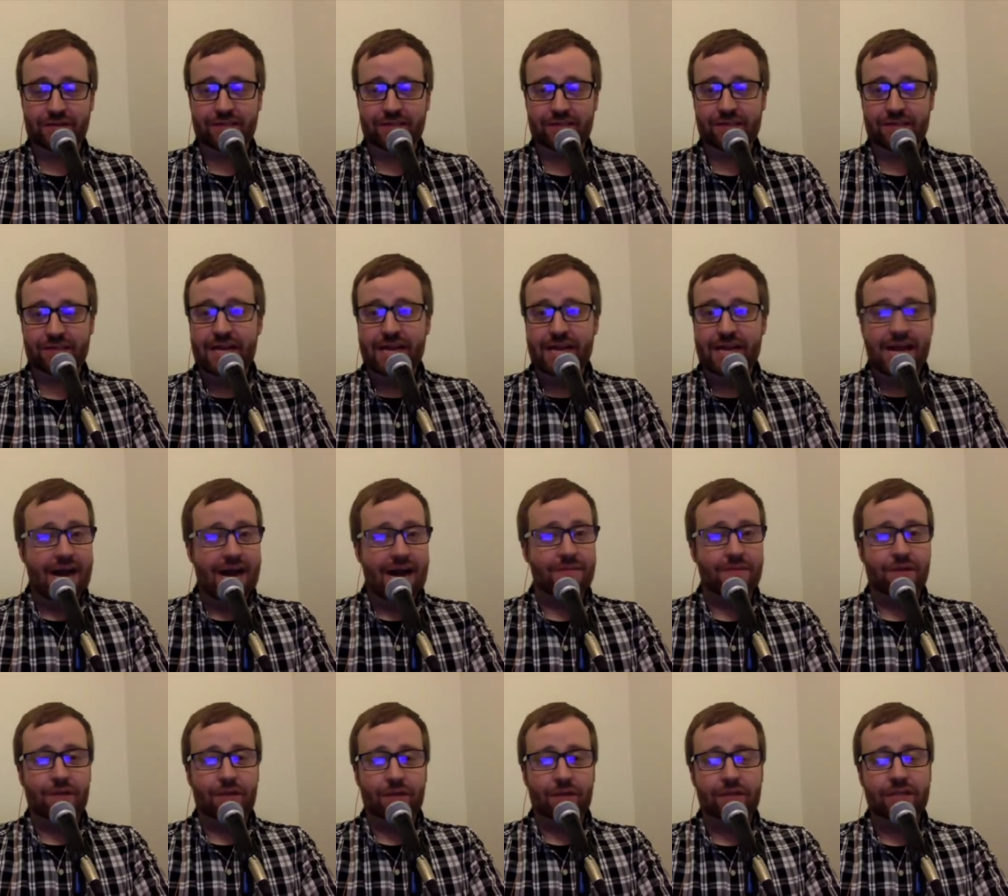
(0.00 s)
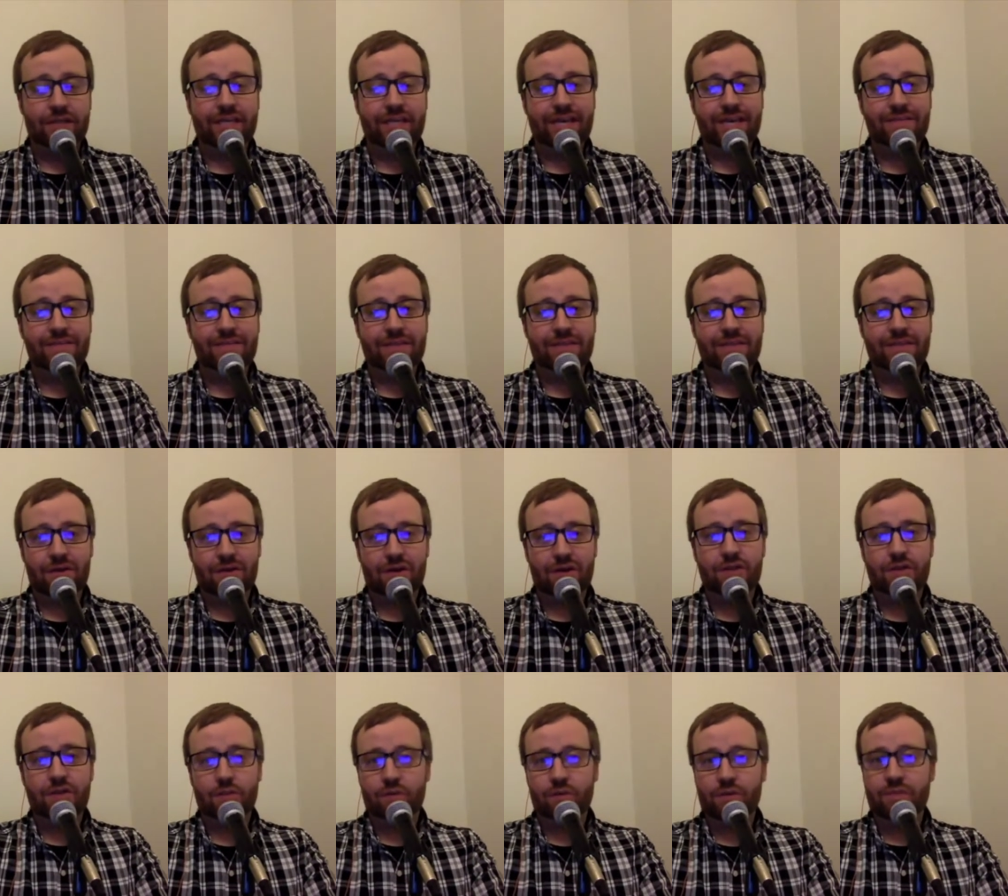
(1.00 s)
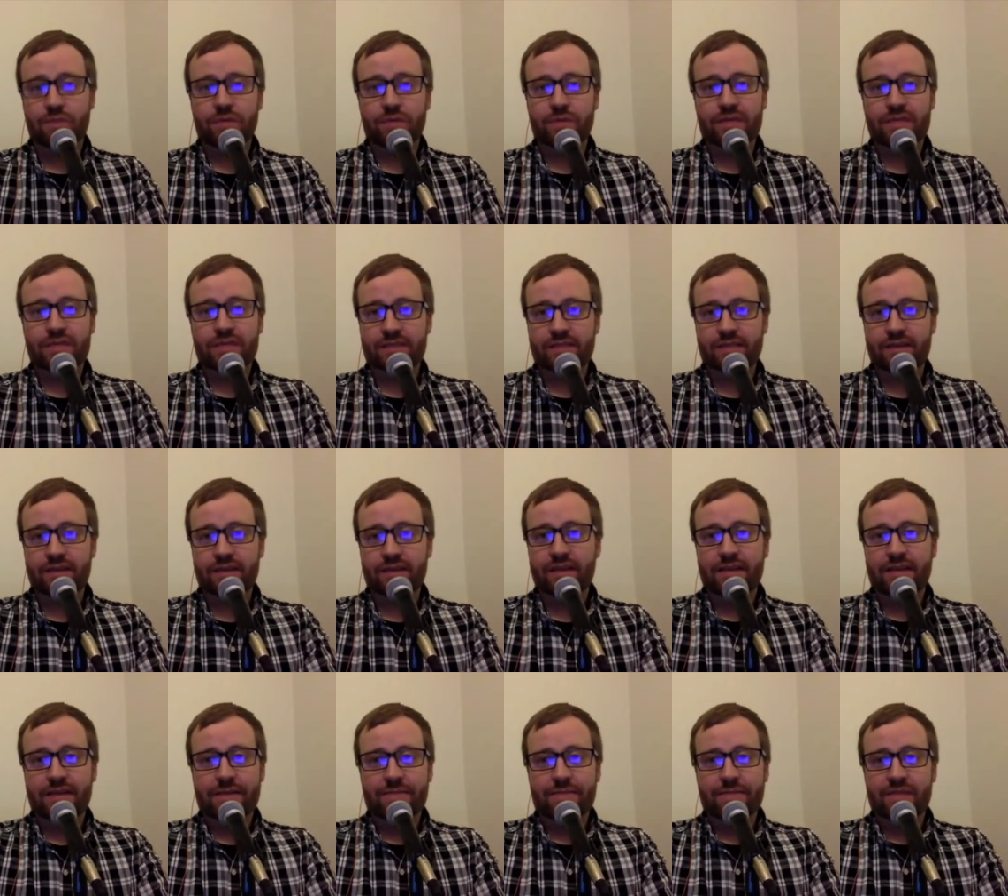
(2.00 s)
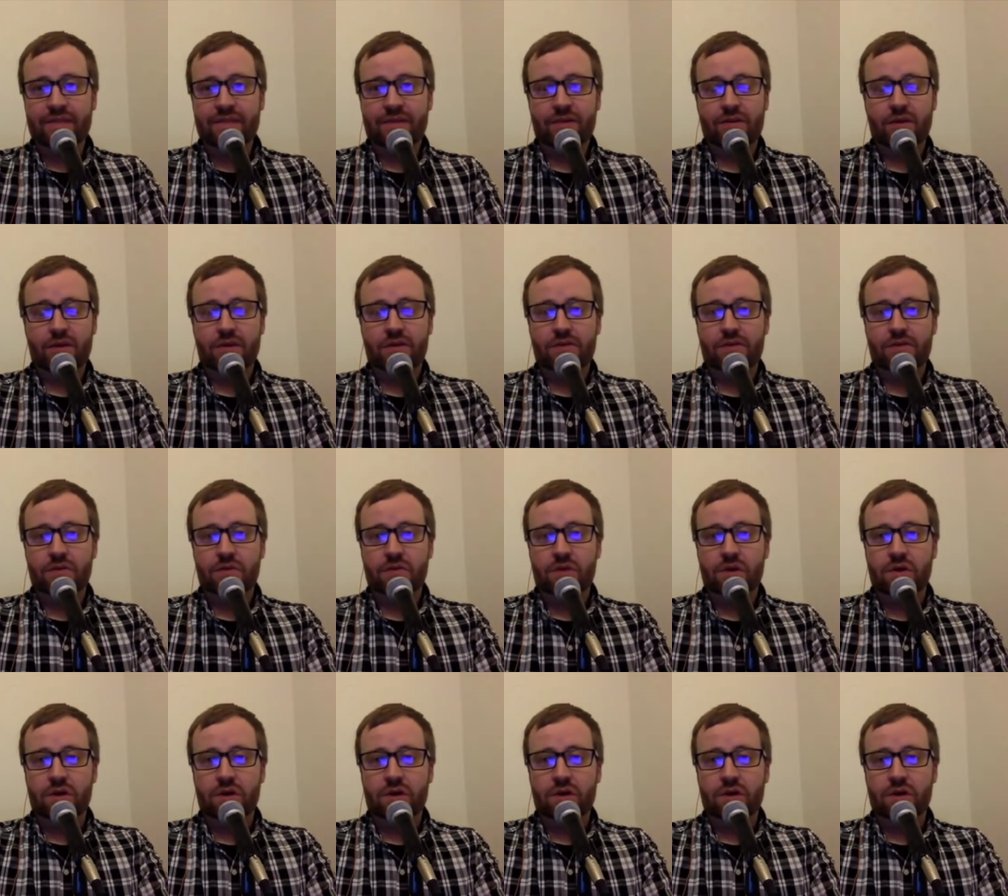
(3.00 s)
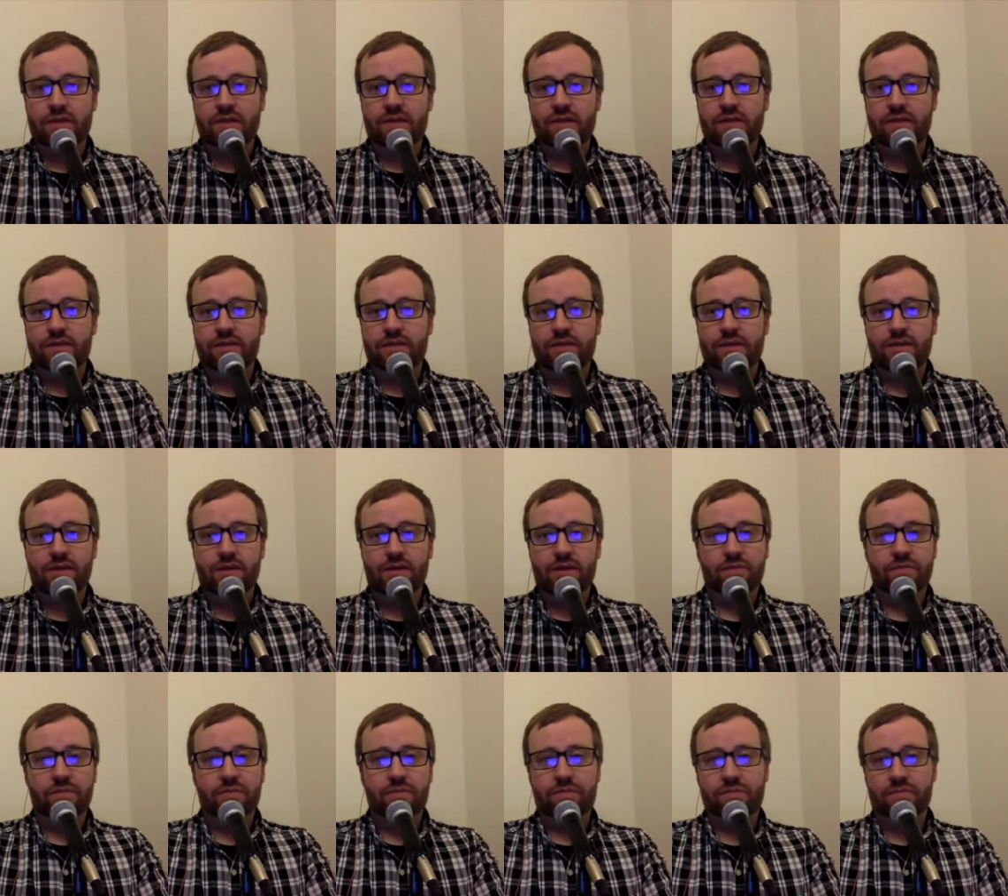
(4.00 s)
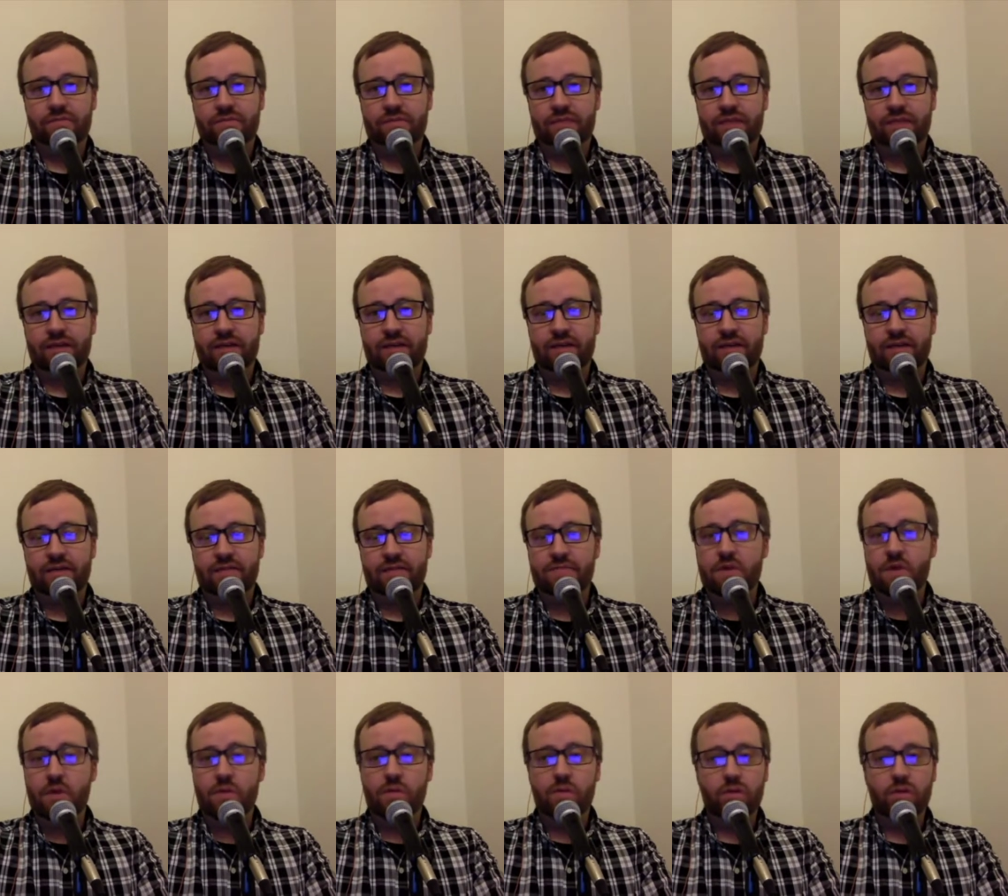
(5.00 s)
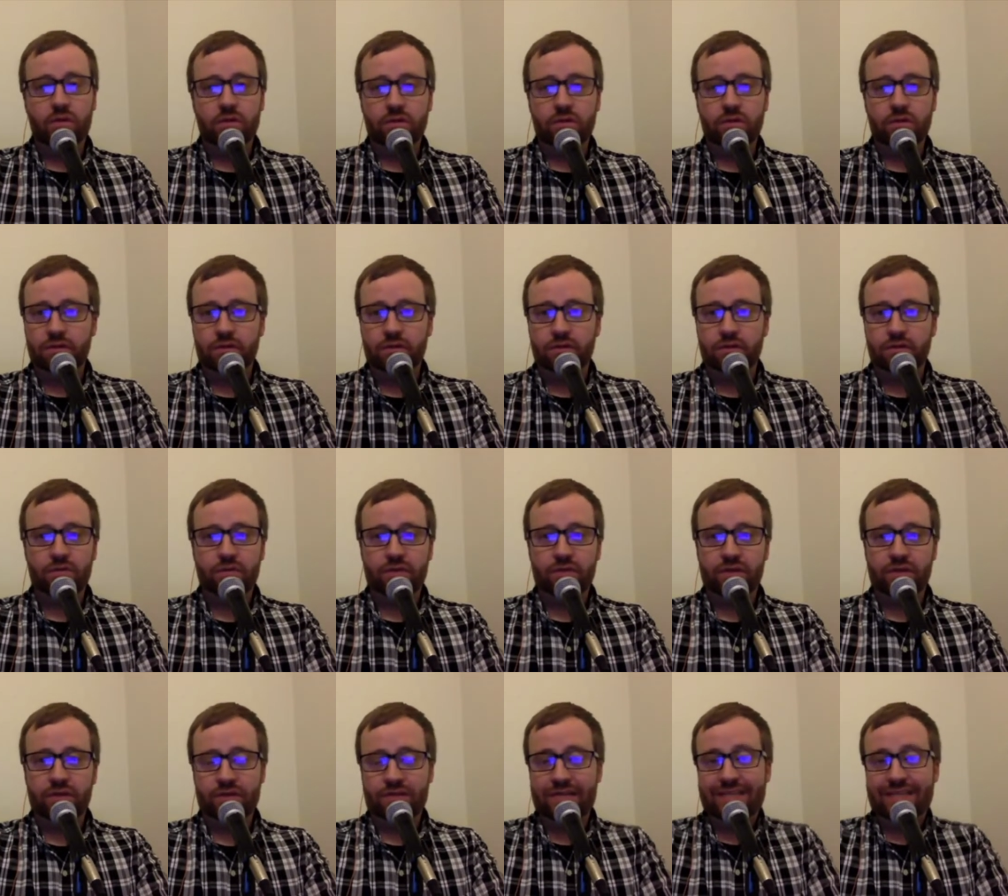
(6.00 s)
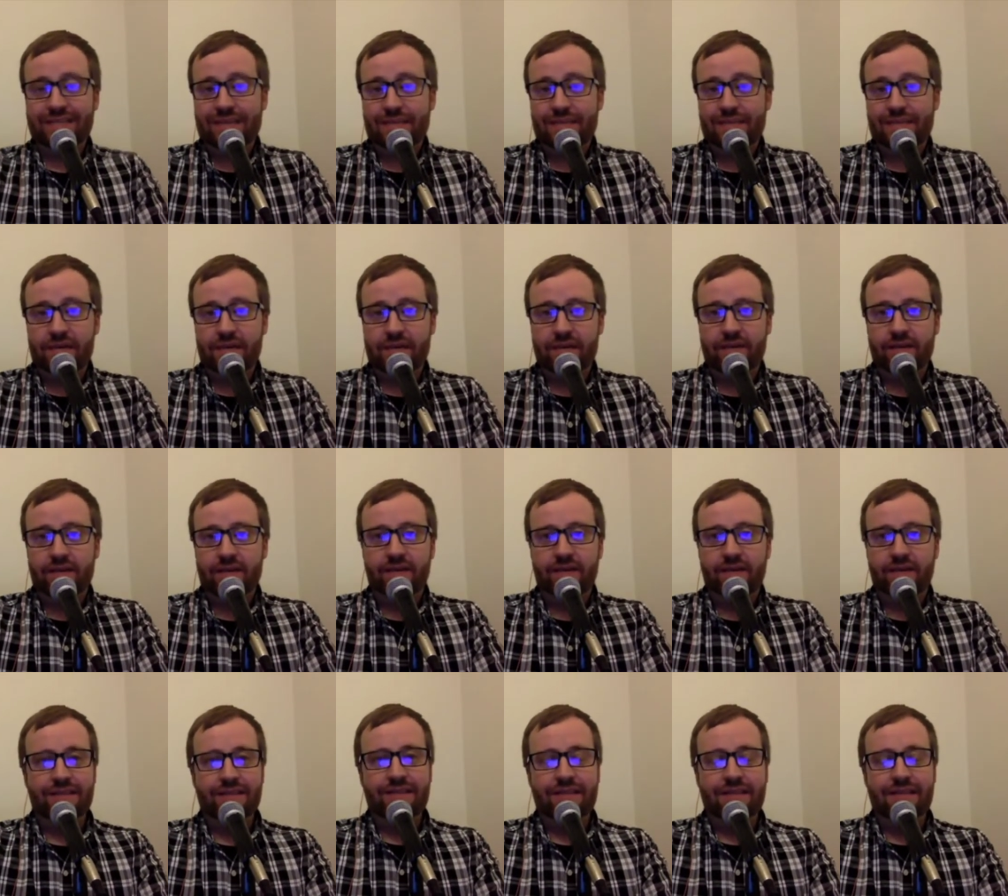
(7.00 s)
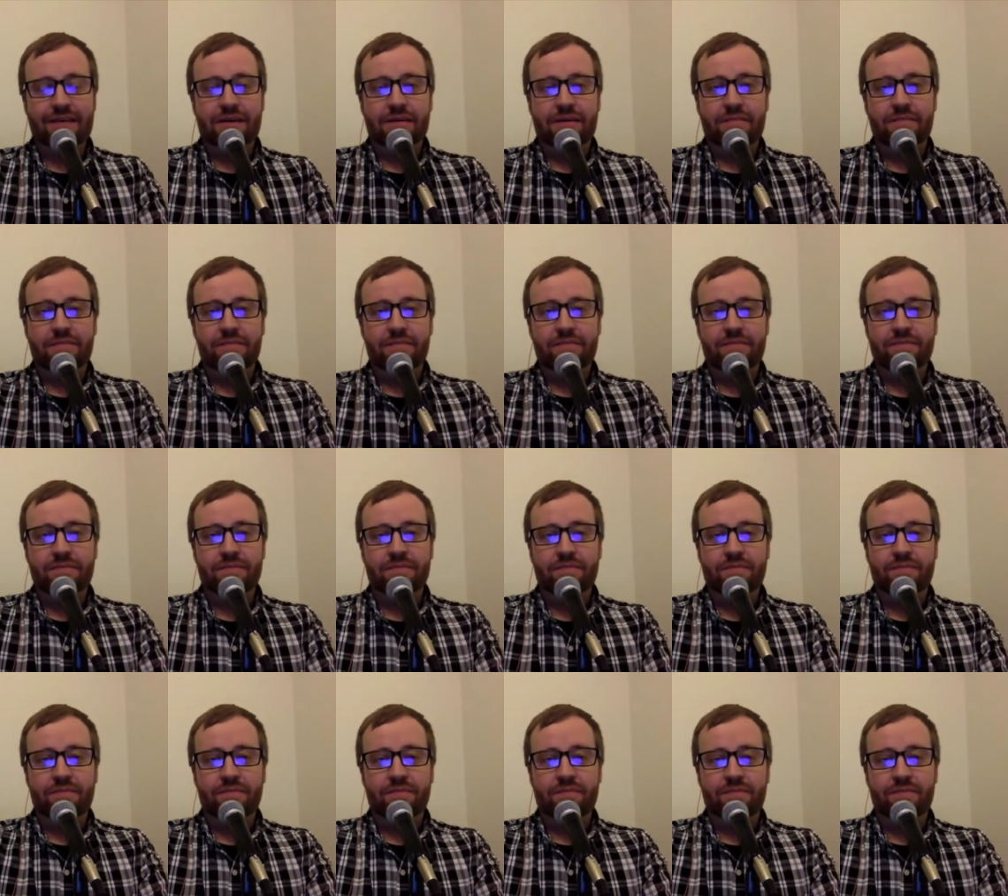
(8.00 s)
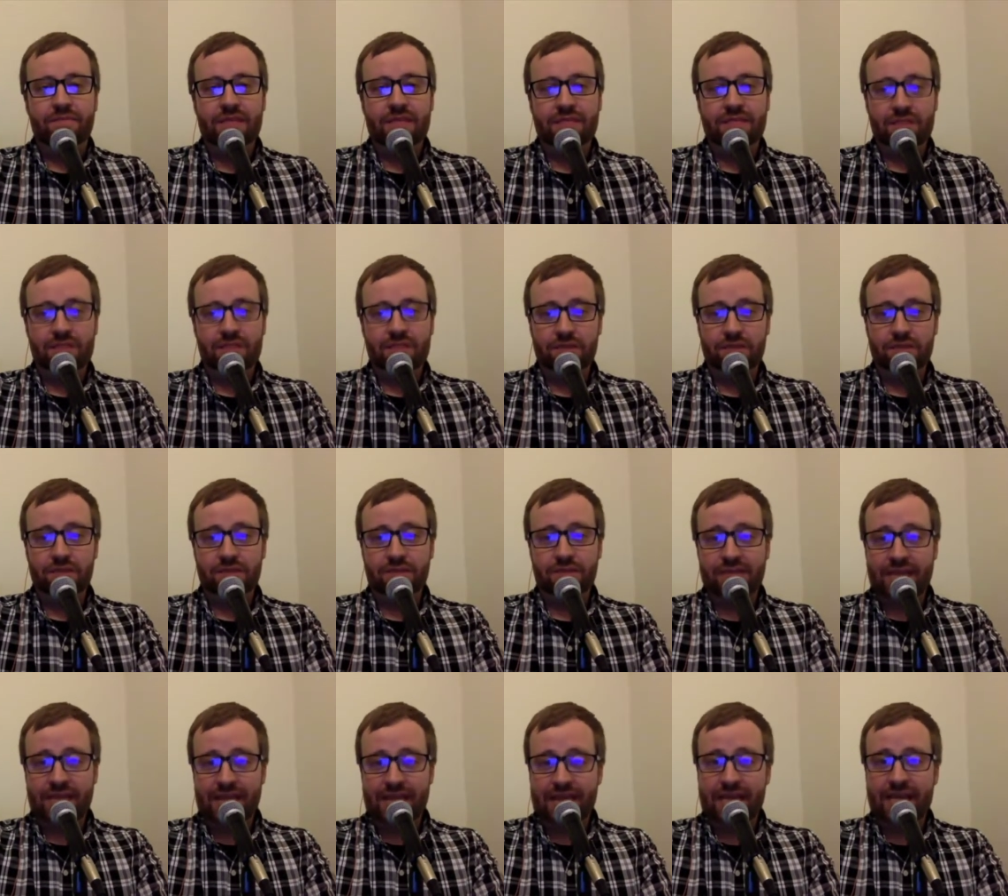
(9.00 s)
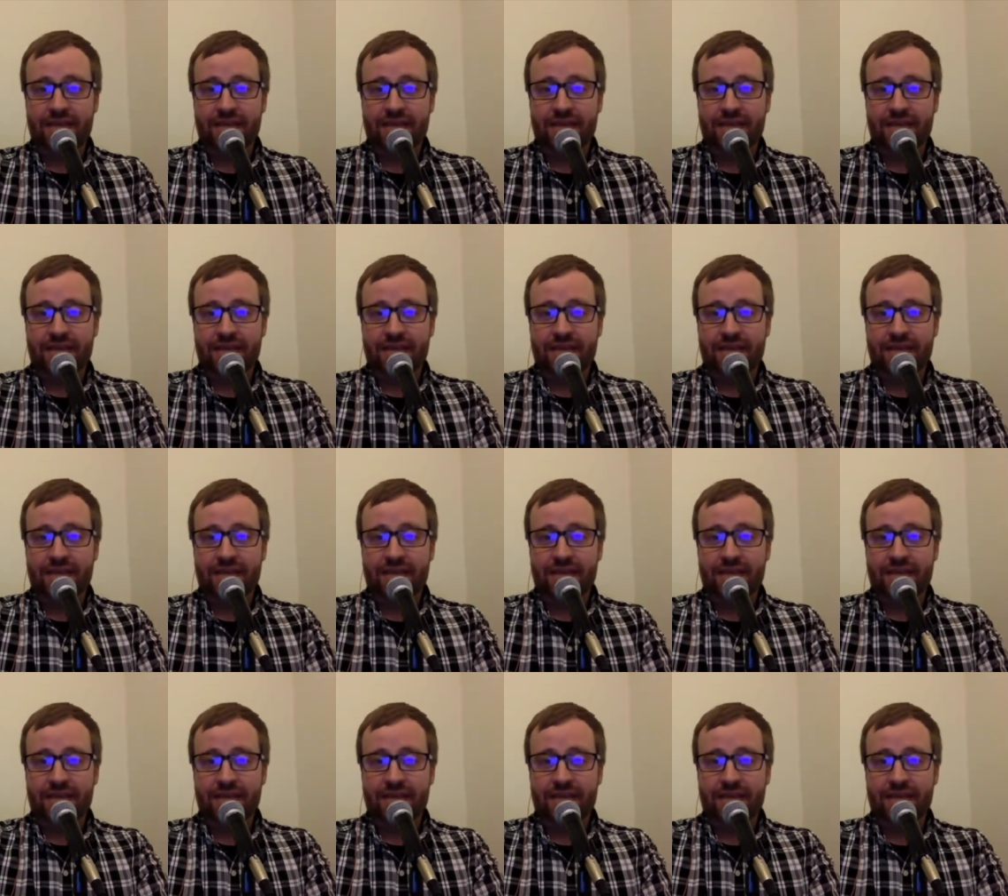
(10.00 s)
I'm including games that are also on PC, that are also on, you know, uh, mobile or what. There's not that many. Um, yeah. This totals up to eight.